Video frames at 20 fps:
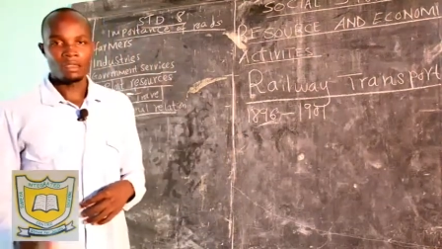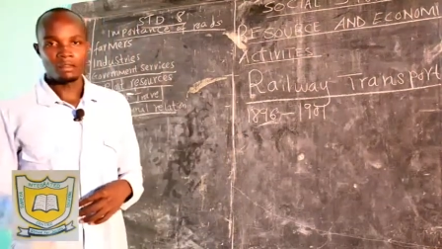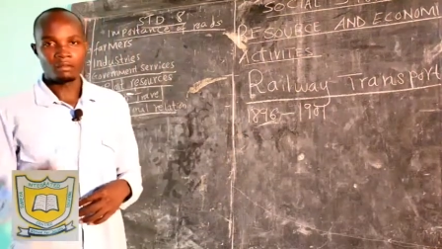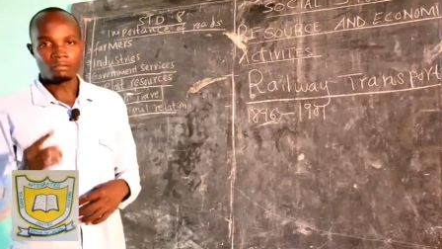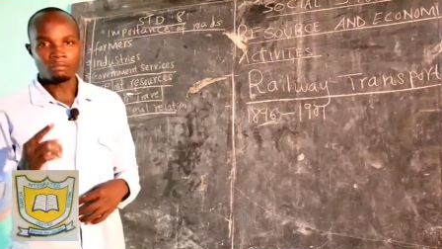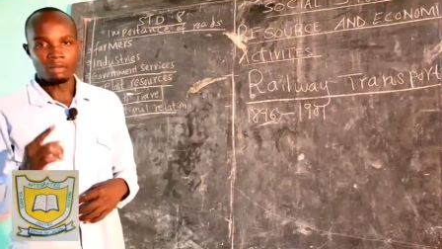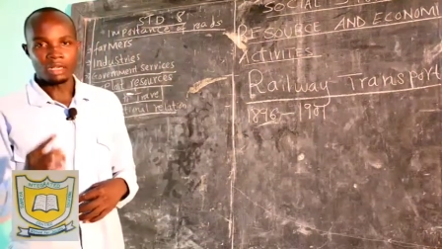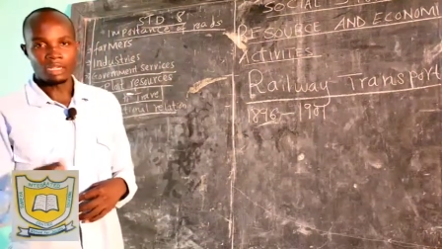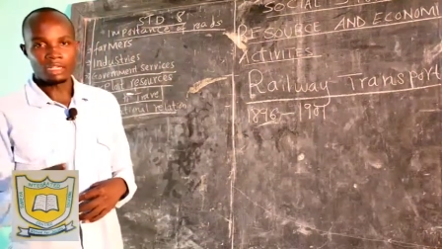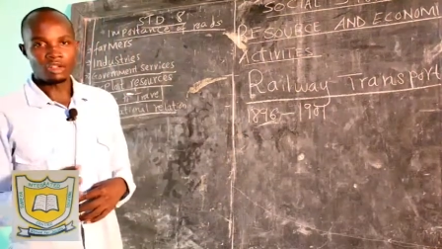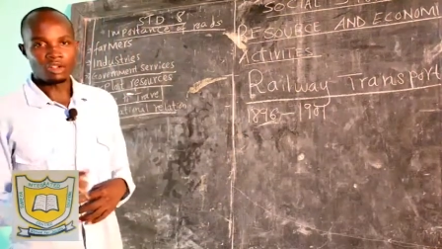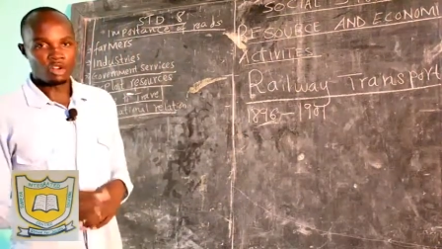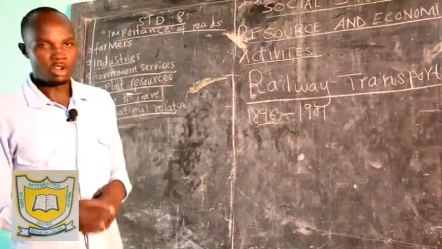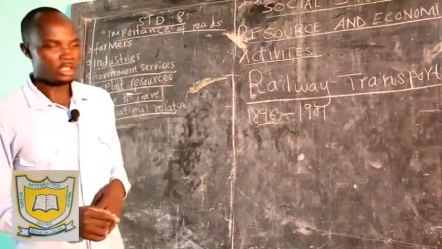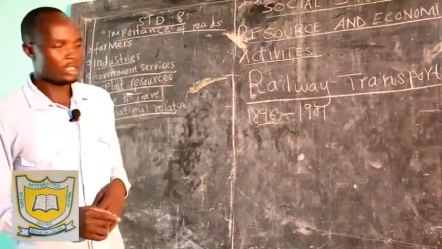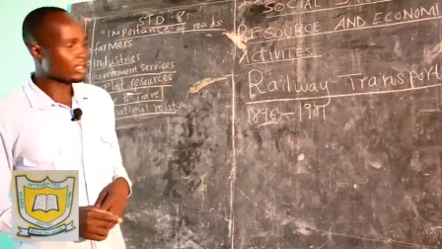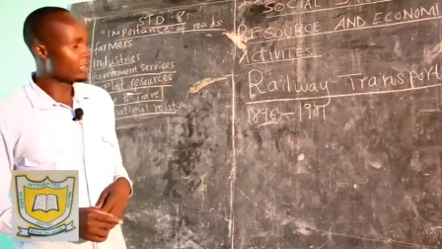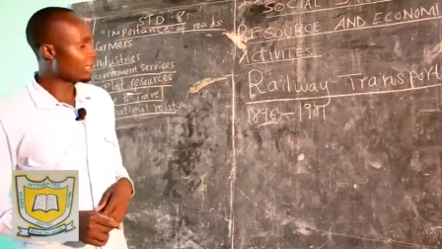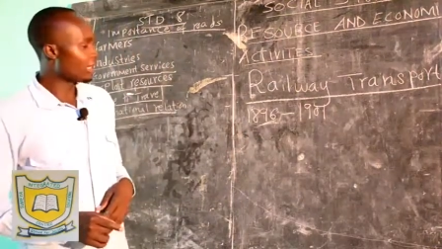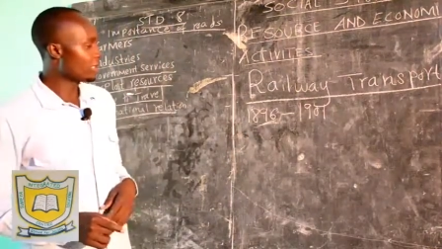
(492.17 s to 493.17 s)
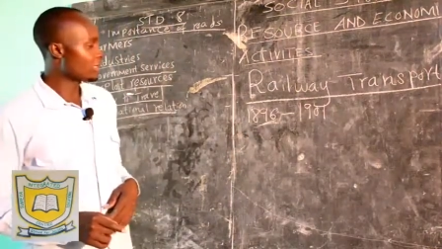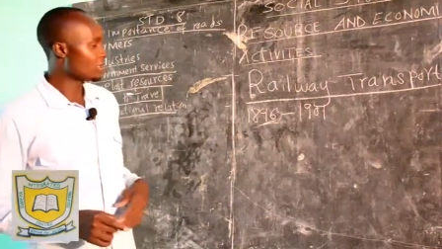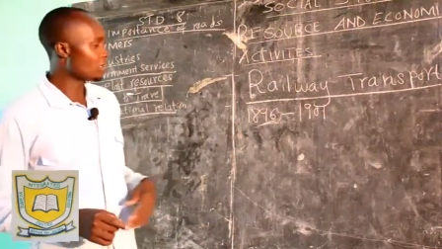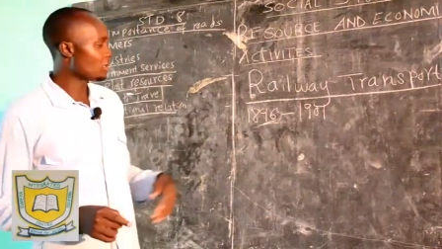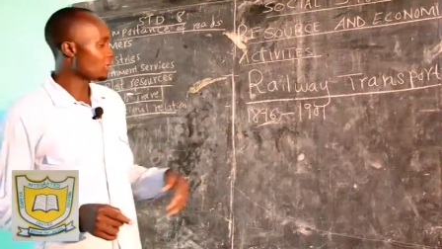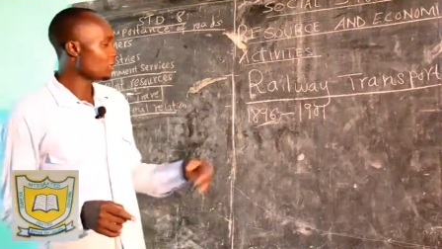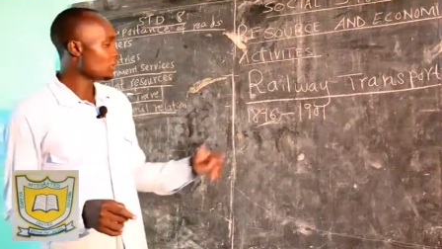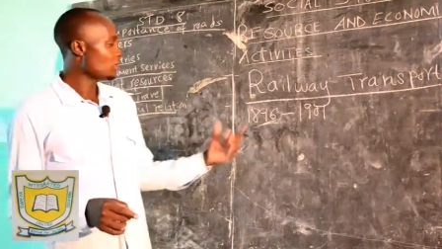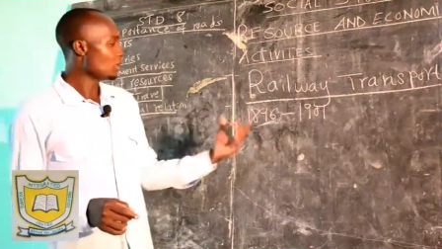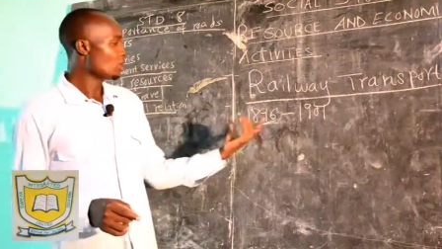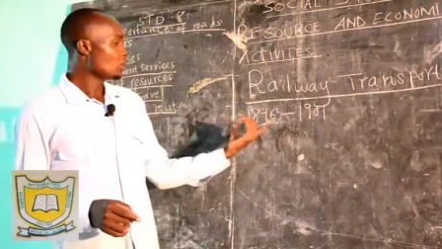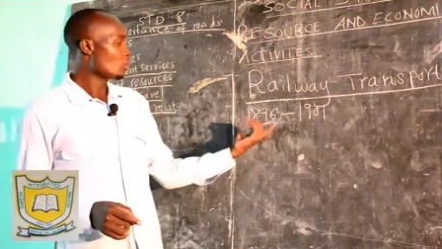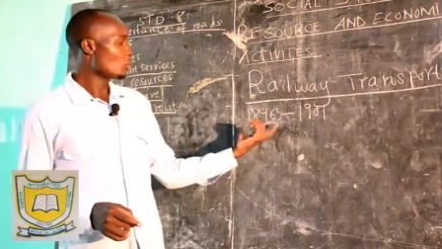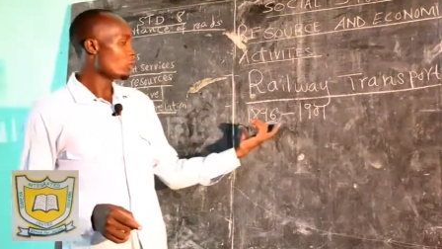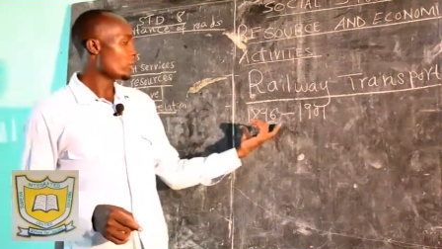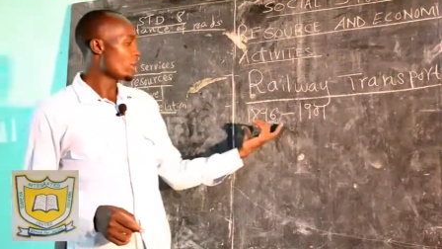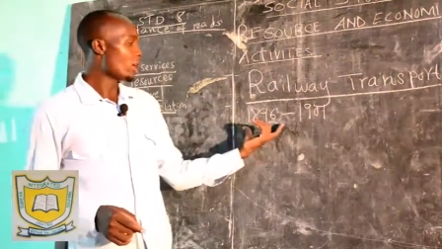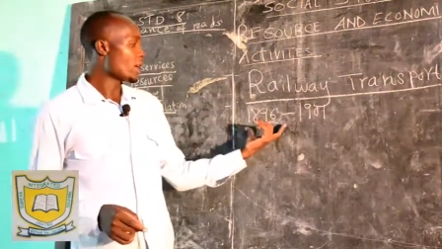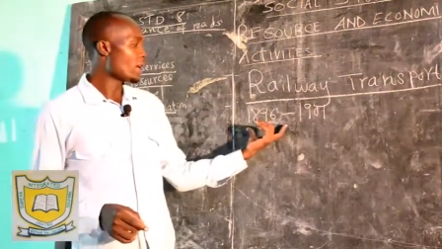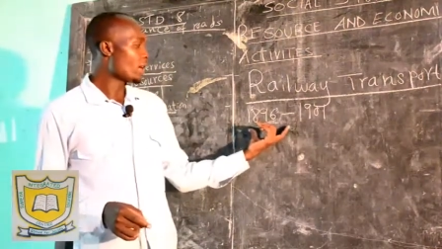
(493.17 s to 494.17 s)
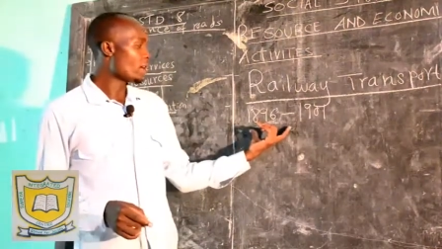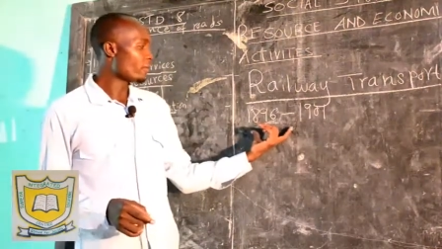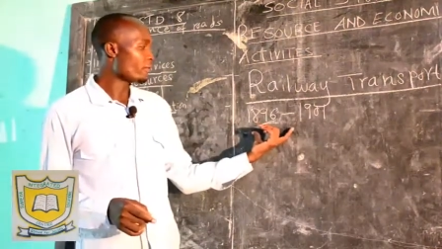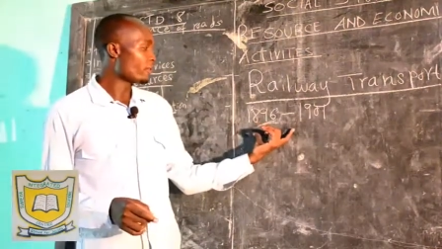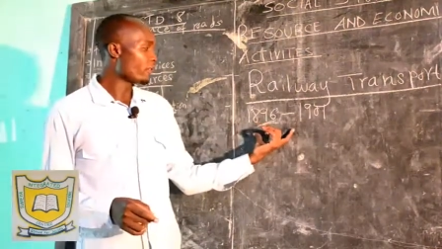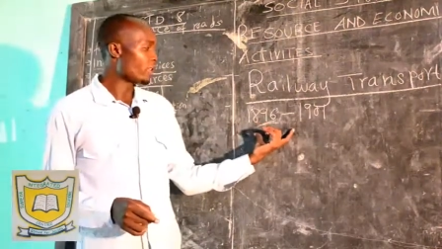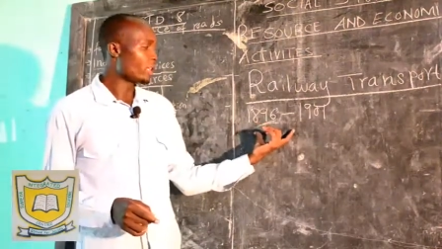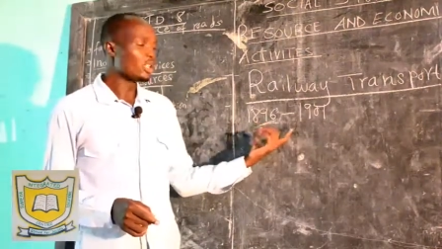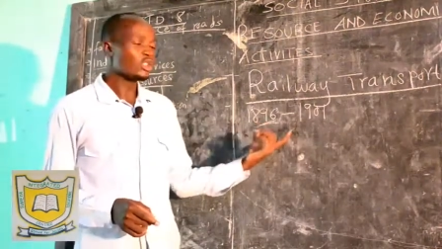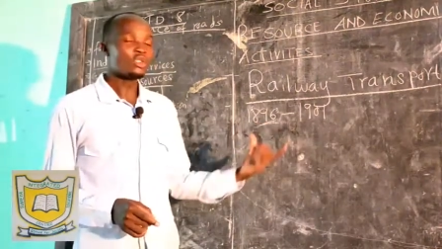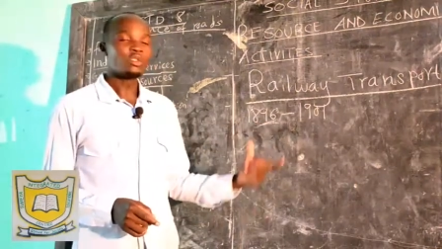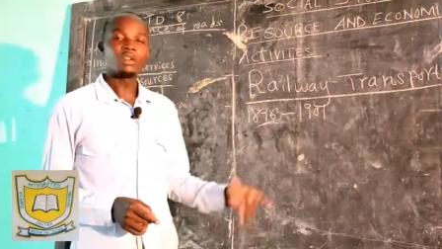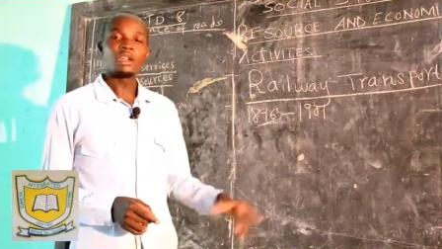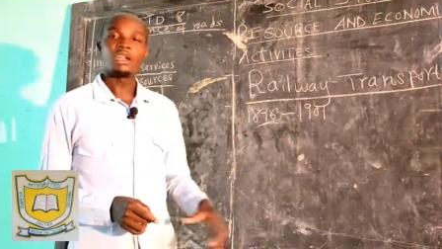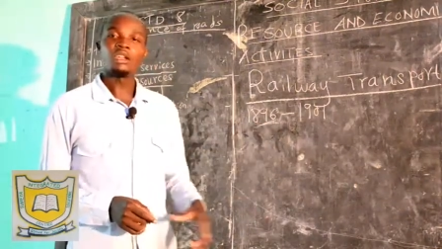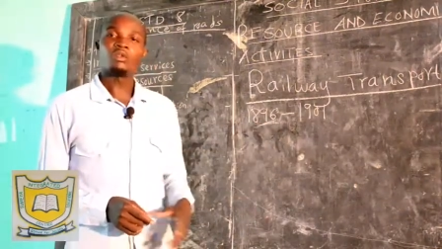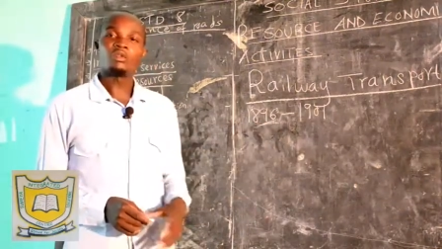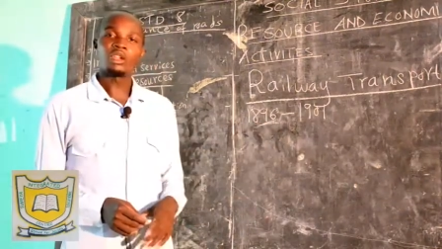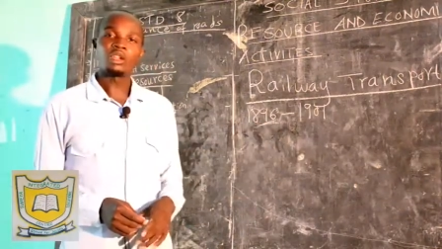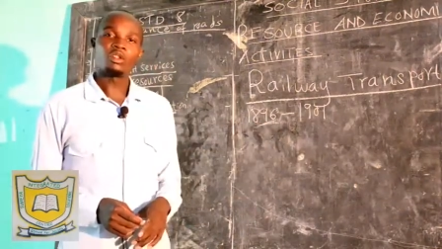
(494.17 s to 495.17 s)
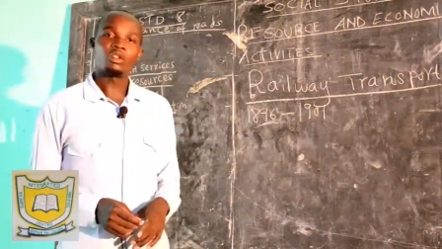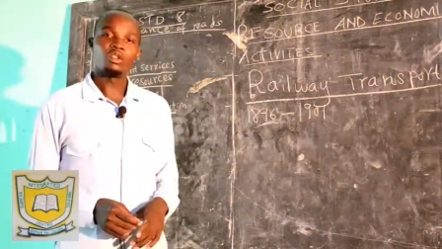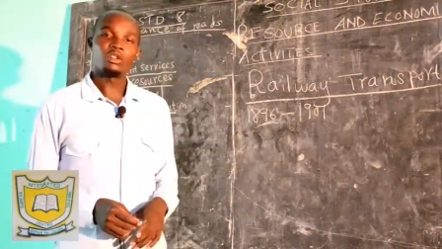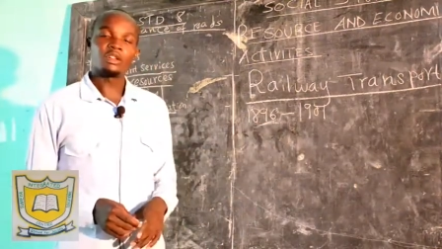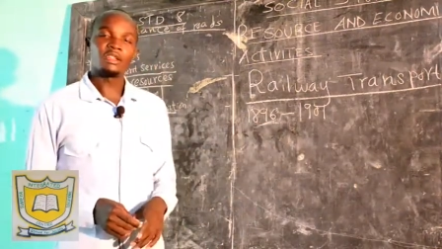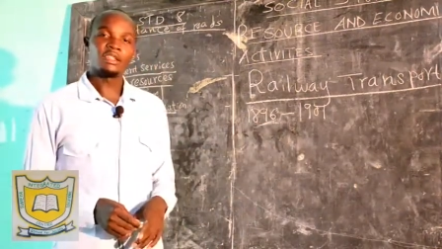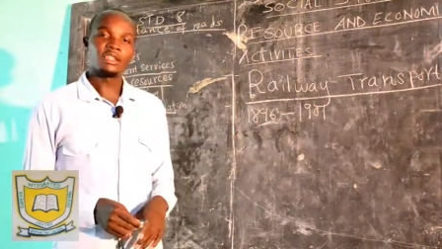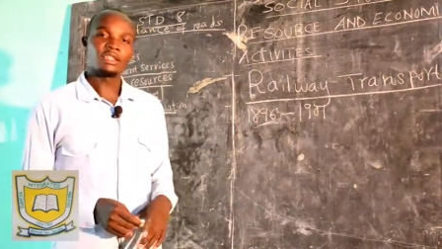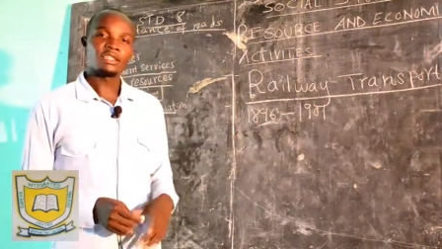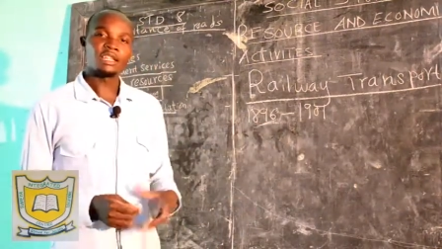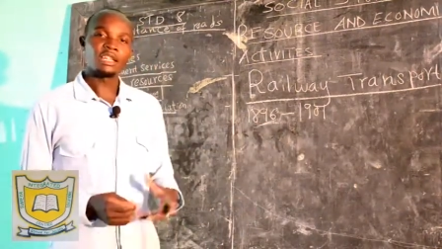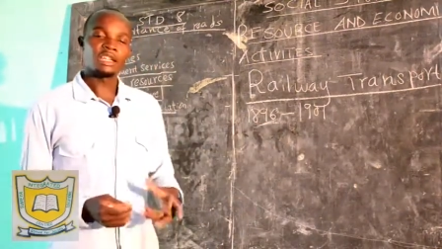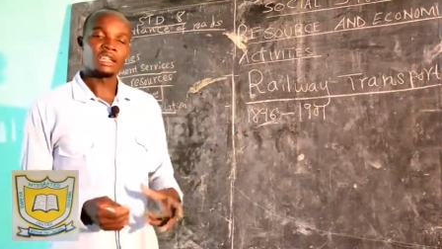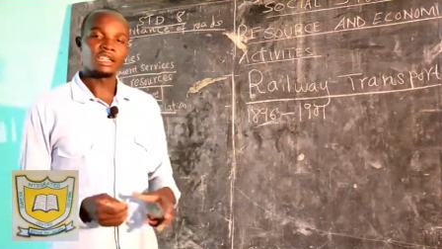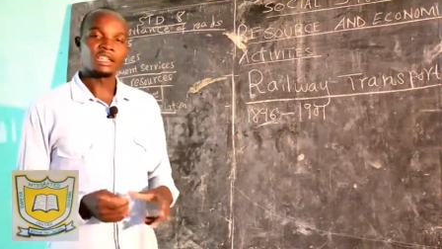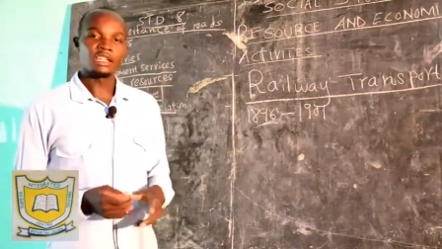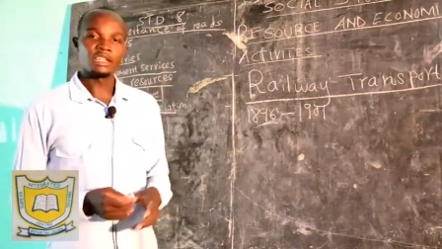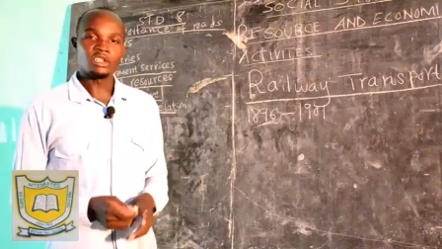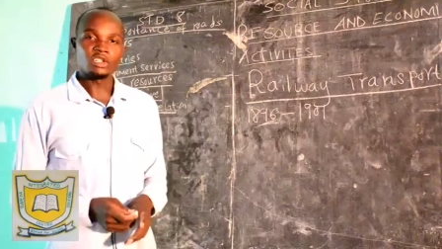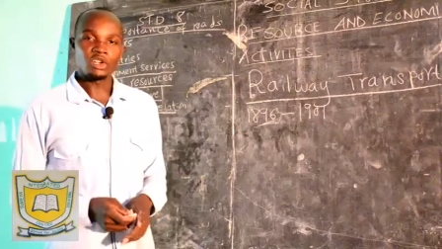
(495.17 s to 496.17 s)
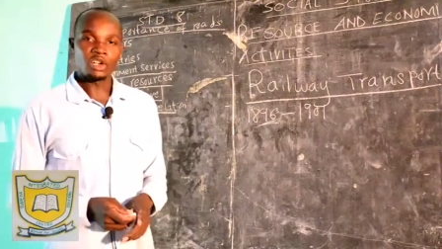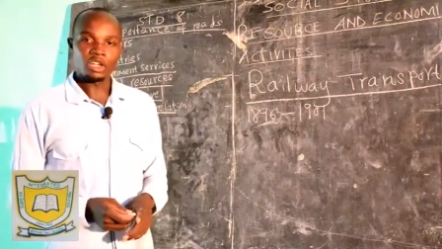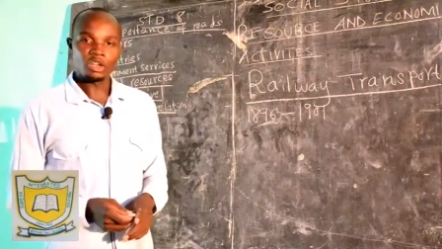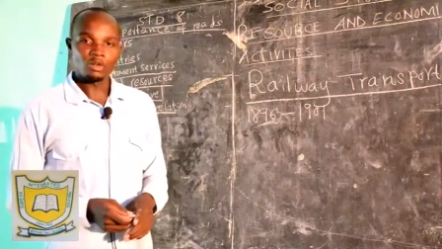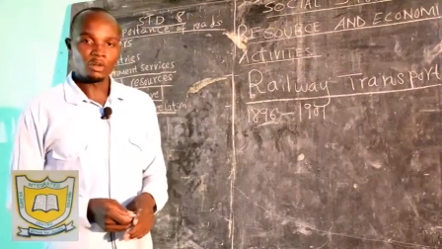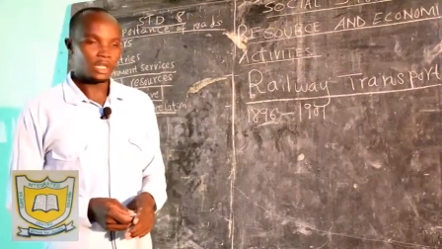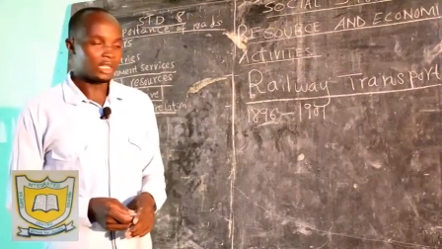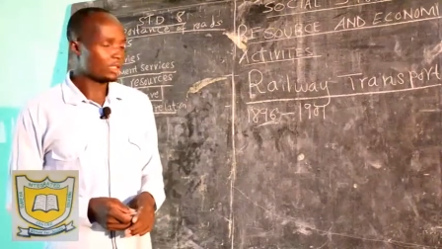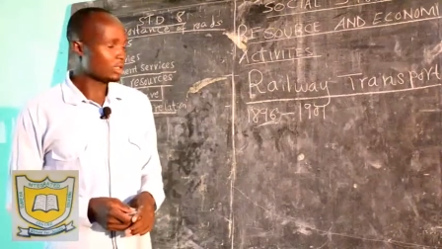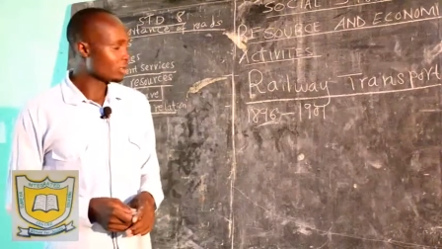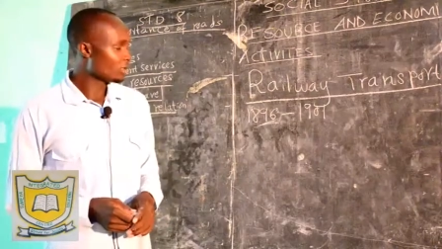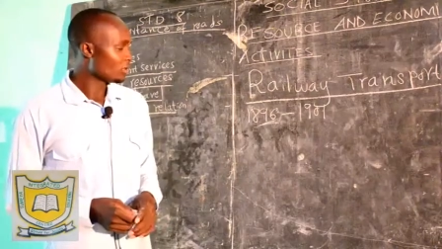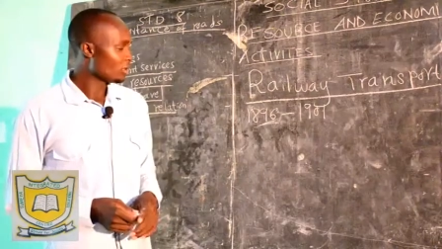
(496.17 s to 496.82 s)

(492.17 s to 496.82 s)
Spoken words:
But note that we have the new railway called the Standard Gauge Railway,